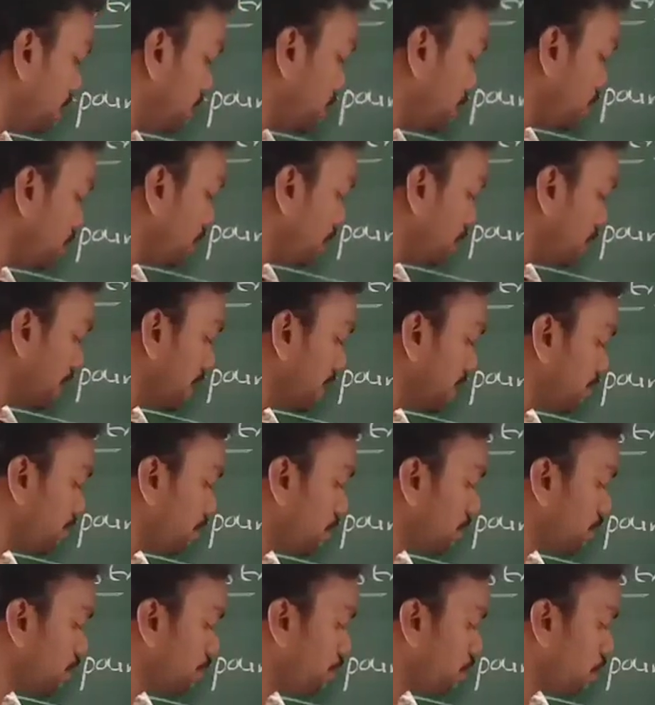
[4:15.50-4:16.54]

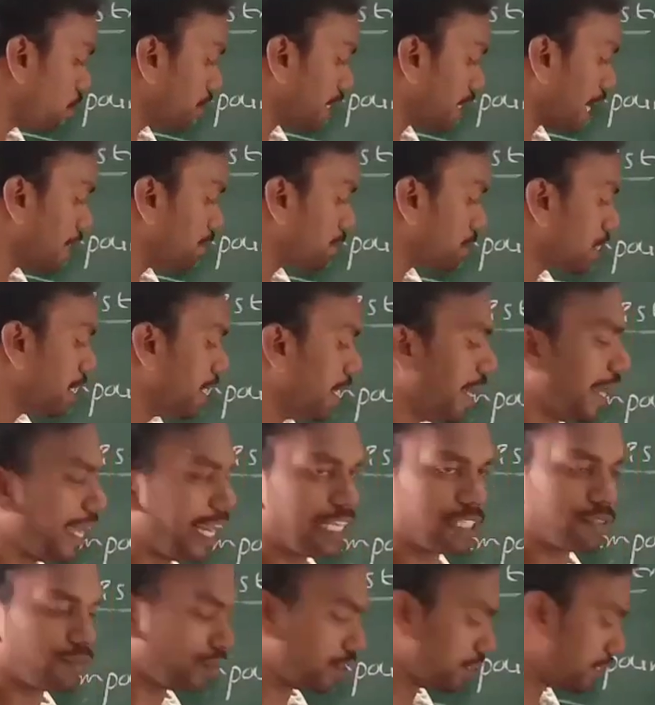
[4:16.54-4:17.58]
CuNH4 4 times
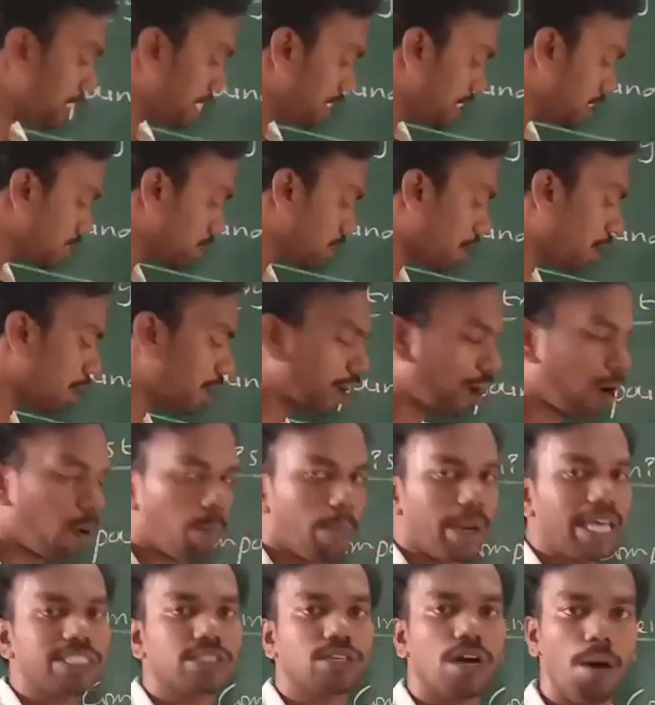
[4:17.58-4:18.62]
NSO. This is called
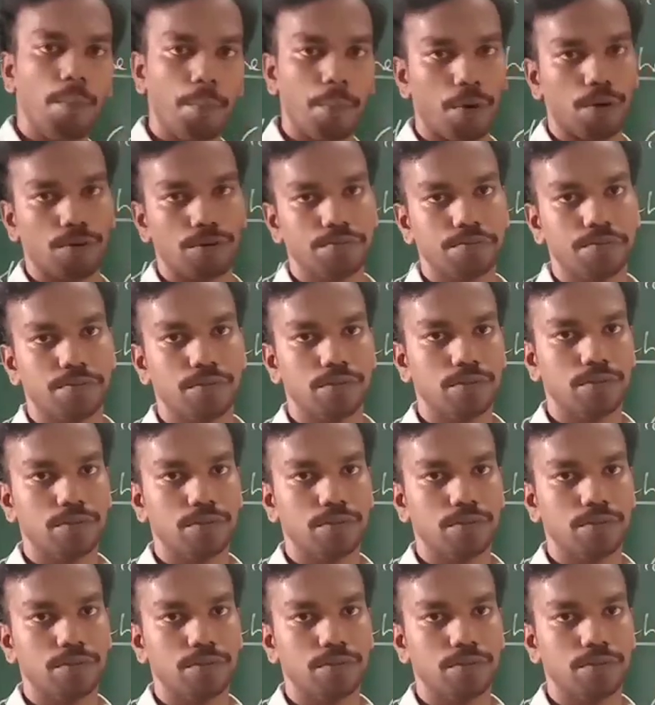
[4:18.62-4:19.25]
complex compound.